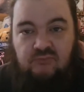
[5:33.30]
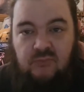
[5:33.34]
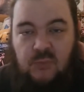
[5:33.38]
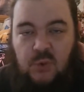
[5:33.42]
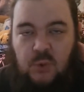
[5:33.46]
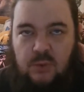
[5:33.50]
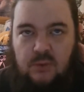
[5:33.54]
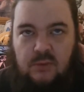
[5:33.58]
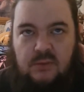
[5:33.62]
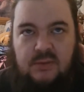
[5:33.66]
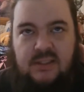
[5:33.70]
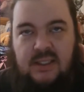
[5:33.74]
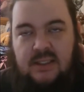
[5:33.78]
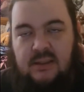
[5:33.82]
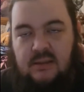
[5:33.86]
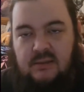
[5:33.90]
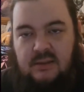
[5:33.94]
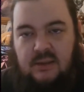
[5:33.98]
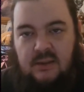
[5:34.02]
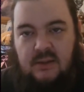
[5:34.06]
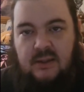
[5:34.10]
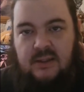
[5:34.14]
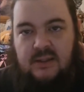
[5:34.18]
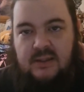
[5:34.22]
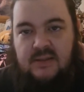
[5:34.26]
Or technically
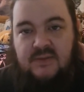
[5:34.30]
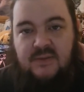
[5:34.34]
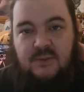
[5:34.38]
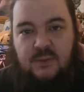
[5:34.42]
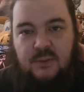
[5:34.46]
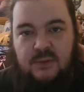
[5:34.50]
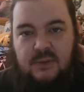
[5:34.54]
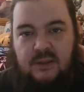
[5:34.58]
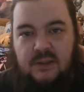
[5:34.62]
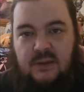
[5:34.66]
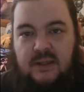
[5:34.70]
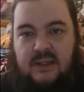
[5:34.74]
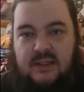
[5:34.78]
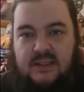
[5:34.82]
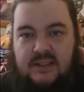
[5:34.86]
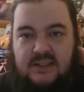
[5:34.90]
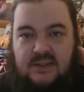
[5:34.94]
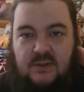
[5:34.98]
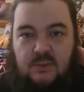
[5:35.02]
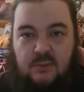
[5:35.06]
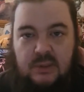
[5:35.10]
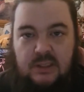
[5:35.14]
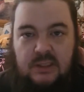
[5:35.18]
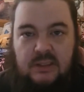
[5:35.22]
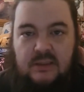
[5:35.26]
your hand is 4, their hand is
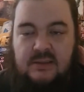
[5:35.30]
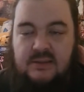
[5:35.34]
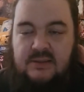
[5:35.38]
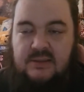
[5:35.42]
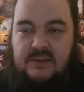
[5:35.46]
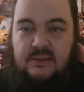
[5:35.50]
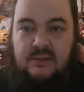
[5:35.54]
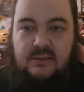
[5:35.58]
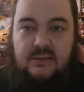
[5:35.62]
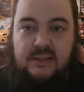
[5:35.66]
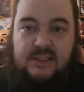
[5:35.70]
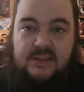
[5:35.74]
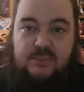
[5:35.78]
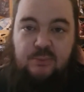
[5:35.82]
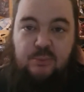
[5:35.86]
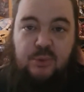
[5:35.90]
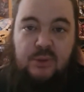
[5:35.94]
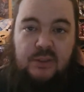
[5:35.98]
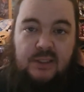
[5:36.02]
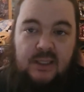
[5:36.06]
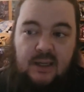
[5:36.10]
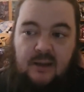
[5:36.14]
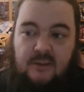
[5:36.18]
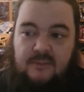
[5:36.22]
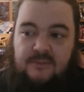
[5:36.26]
3, so it's
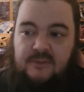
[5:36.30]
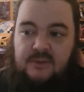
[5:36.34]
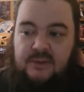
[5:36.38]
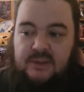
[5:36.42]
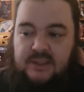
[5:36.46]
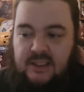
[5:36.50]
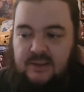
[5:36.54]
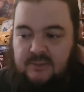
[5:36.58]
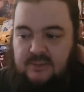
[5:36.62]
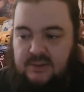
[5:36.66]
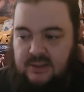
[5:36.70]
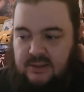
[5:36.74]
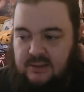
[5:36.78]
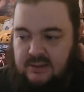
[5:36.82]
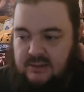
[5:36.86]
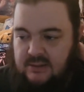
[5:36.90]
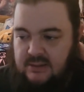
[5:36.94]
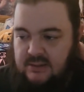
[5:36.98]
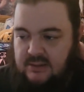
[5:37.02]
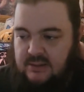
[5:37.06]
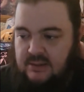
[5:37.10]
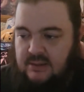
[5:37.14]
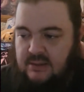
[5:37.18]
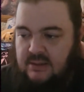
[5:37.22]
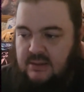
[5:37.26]
pretty helpful in that regard.
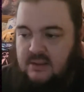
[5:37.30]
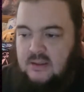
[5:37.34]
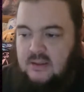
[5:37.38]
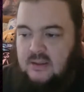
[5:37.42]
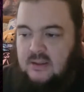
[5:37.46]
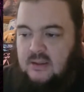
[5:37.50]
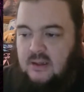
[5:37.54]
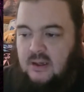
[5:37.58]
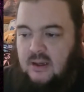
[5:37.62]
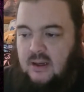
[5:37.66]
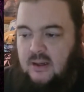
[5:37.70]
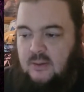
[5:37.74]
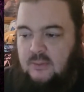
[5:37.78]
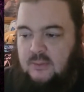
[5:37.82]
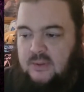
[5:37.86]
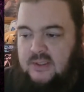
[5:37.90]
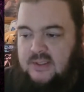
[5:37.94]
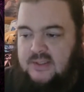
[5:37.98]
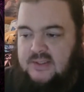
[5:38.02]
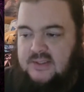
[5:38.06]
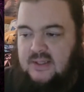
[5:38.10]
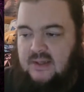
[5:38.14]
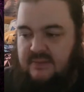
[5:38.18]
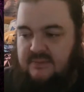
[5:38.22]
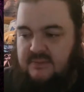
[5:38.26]
We
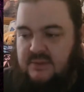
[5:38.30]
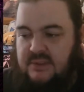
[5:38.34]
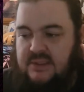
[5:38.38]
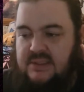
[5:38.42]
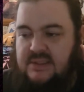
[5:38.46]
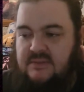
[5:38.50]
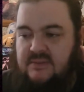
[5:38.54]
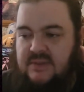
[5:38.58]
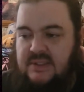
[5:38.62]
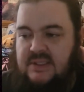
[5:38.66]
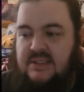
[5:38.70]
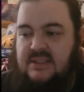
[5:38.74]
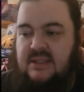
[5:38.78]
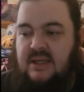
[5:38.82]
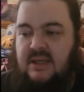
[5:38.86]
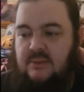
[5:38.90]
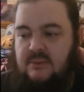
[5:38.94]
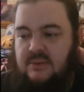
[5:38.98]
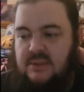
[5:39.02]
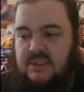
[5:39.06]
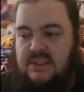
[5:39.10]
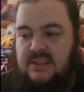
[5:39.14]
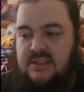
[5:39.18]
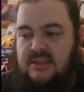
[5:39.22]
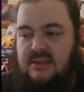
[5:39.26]
also have Glint of Insight,
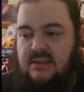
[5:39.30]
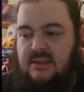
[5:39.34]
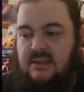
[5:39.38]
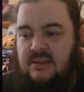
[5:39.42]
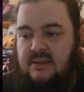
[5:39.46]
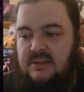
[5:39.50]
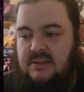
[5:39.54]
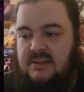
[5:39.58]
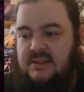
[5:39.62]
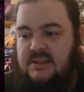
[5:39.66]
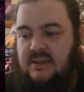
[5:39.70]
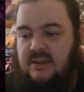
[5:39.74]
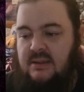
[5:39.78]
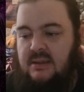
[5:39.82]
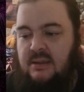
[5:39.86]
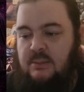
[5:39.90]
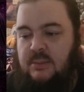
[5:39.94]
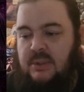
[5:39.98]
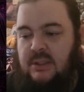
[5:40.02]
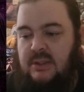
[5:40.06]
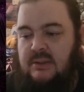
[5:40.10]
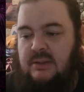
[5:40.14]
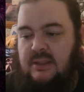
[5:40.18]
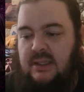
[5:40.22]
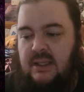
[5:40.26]
which is the card I was talking
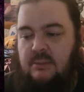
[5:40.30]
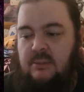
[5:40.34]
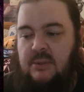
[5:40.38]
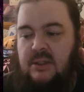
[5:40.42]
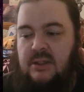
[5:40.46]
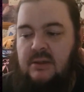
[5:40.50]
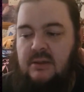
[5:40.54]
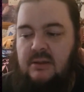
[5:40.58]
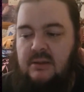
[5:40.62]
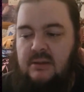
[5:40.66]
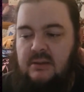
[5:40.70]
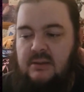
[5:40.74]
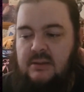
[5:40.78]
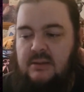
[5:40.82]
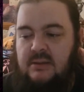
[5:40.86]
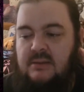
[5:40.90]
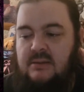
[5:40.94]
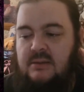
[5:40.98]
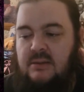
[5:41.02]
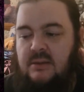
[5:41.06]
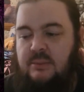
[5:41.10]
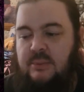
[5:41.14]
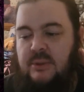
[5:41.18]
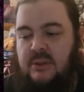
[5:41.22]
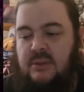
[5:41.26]
about. Name a card.
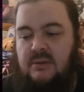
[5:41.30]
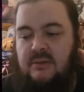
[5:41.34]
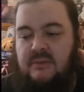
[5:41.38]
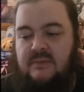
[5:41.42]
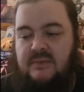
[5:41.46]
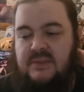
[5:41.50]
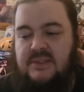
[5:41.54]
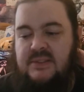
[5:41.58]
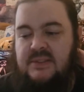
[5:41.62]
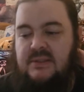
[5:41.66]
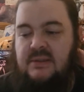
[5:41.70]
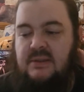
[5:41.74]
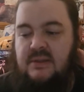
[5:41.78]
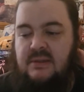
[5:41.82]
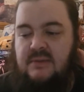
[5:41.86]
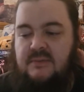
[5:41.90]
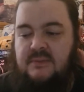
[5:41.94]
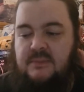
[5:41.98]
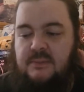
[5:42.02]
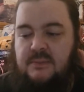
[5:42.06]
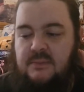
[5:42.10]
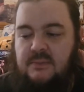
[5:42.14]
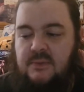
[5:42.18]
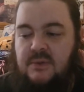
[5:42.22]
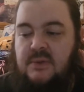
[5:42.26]
Your opponent reveals a card
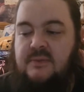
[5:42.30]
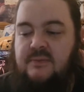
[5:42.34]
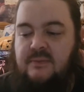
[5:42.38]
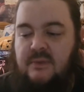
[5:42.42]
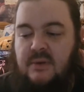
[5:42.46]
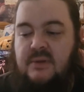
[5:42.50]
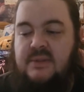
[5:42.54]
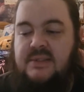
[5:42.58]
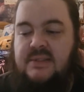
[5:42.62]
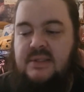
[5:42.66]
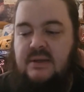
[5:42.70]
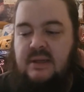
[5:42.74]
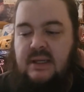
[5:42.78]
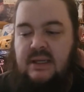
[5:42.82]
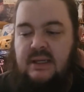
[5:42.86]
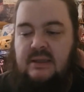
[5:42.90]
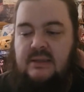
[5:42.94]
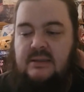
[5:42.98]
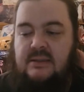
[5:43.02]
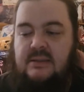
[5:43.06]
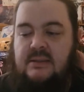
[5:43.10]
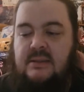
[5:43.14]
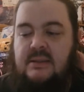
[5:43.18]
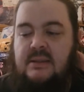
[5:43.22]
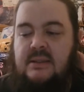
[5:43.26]
reveals their
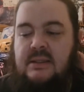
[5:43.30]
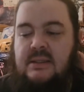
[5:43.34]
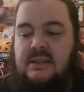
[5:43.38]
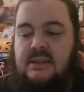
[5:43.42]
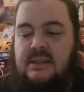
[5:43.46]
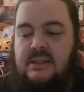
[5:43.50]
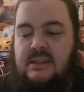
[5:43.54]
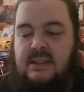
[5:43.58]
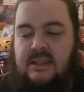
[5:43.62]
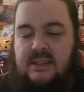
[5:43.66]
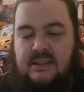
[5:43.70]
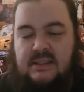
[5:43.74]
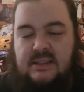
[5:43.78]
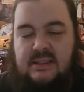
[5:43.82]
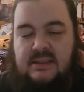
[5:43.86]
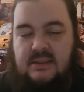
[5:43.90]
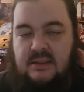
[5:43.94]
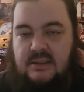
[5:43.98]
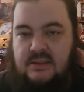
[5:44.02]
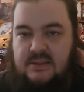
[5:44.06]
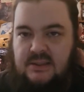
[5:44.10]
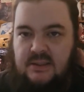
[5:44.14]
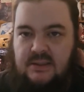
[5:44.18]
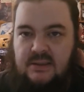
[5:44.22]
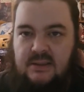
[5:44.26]
hand and
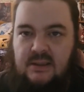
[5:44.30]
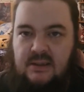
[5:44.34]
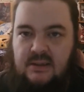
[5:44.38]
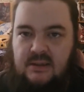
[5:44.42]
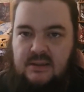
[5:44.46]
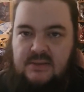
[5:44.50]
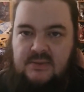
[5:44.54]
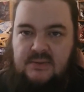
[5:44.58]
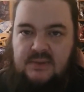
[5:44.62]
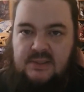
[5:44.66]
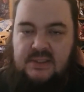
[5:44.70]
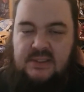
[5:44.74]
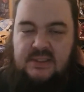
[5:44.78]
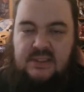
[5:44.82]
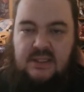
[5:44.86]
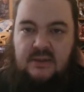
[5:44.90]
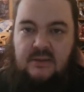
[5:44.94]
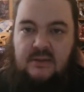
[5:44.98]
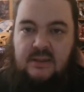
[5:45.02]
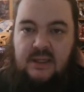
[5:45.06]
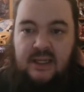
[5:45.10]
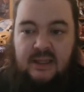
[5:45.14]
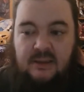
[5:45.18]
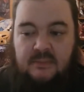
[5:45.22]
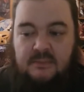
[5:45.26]
discards all cards with the
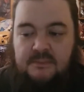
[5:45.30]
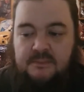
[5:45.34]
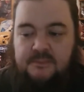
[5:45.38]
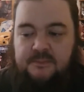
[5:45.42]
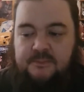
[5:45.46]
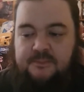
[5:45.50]
shared name.